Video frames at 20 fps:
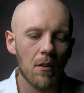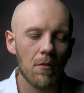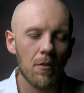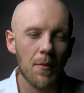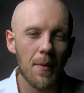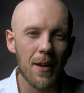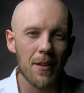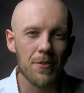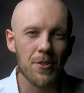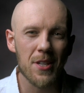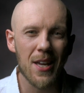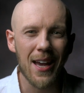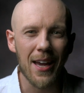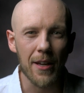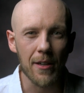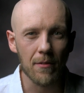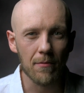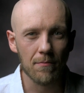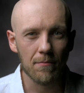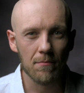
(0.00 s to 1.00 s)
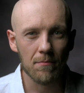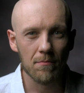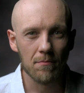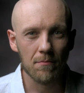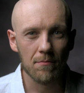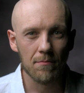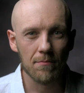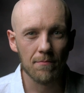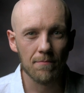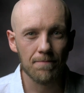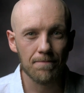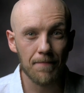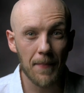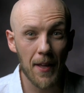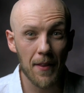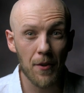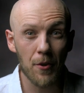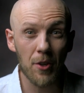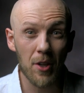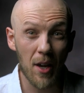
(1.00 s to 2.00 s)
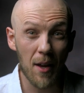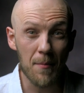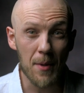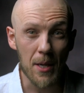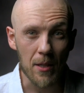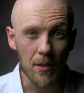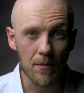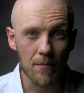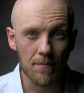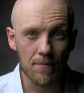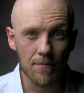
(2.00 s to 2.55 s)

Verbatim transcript: outside. And they're coming.